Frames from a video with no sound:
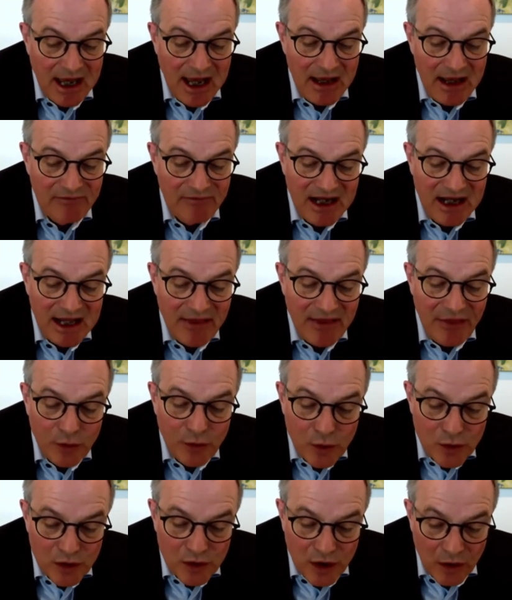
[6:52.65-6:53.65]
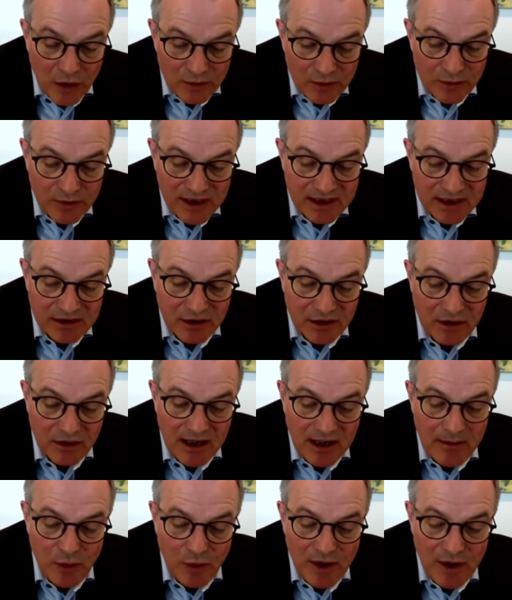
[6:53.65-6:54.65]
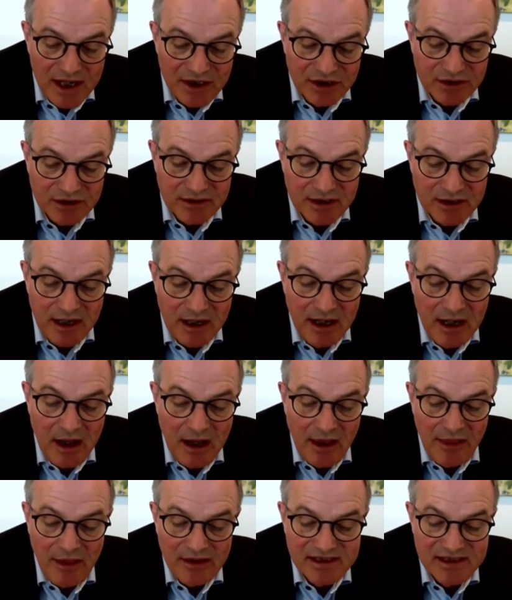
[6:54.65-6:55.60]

have led to concrete collaboration,